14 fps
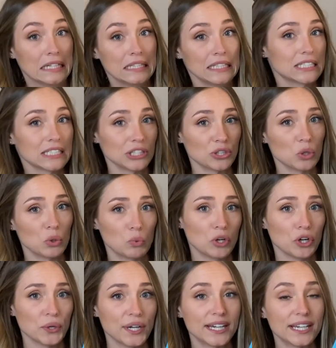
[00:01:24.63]
looks a little
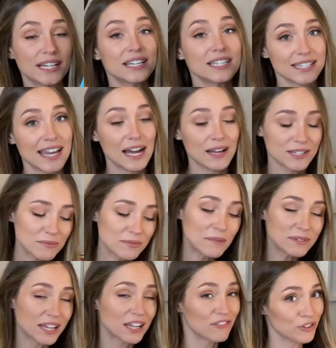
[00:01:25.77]
worried. Yeah, sometimes
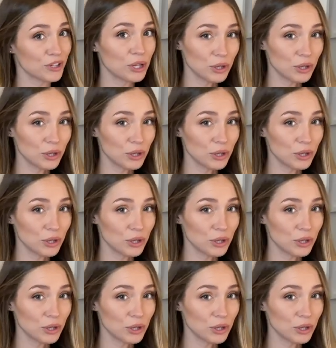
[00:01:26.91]
I can feel a